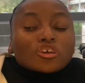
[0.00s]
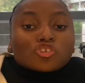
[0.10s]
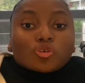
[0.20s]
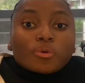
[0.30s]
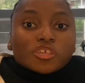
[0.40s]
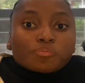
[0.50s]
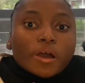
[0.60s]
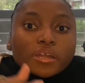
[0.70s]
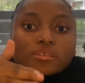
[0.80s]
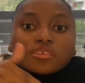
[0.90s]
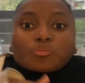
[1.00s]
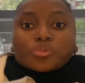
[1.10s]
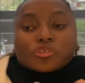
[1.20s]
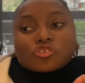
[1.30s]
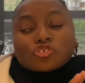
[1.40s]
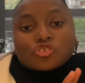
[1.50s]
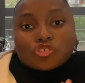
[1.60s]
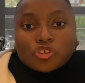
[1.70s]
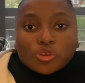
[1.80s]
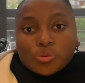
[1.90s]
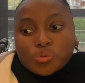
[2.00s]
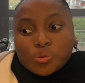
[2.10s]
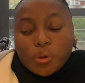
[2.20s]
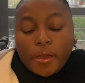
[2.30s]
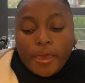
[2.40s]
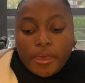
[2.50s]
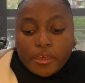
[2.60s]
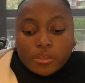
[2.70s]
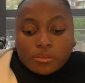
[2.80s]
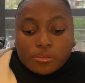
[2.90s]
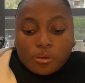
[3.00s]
So my spine is a bit skew, and